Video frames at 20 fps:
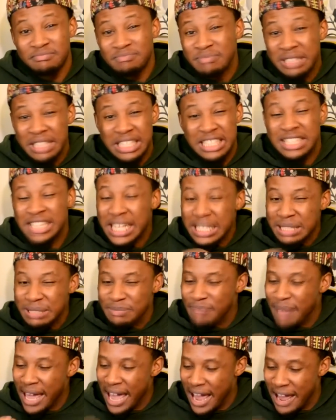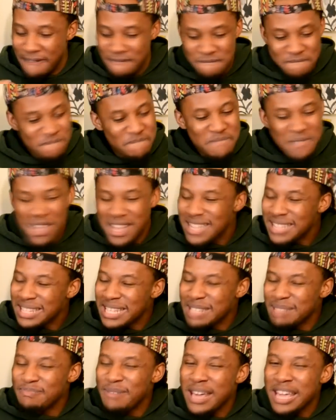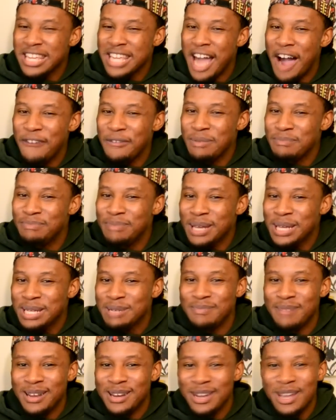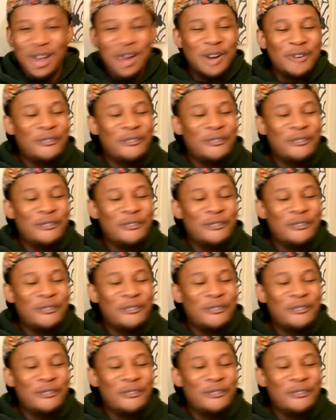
Because this man... This man, Kelvin Benjamin,